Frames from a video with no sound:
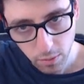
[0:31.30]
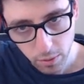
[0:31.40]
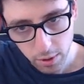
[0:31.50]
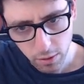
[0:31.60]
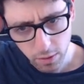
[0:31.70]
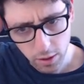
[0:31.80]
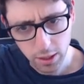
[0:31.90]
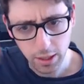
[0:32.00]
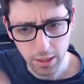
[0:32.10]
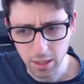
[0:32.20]
one of the
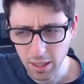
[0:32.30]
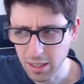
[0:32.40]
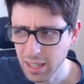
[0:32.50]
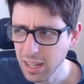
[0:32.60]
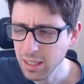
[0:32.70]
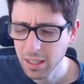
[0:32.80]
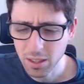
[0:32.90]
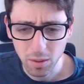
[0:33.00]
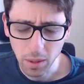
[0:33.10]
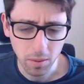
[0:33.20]
universities in
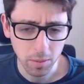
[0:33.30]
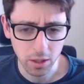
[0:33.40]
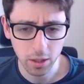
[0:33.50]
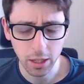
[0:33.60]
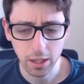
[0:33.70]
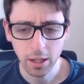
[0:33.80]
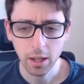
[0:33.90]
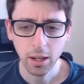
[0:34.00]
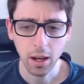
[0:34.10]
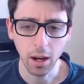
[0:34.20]
Texas or maybe Missouri.
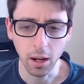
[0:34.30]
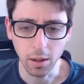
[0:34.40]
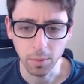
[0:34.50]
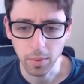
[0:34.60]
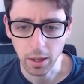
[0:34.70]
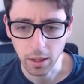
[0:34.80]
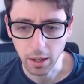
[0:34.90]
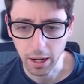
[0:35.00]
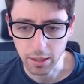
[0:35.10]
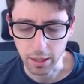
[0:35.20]

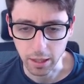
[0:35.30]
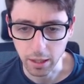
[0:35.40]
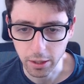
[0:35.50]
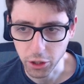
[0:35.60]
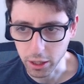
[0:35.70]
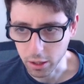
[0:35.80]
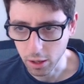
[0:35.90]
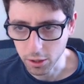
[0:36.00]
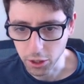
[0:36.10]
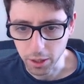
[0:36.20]
Has like a chess
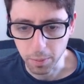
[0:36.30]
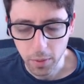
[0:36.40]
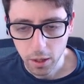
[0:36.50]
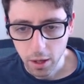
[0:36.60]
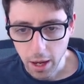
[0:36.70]
scholarship.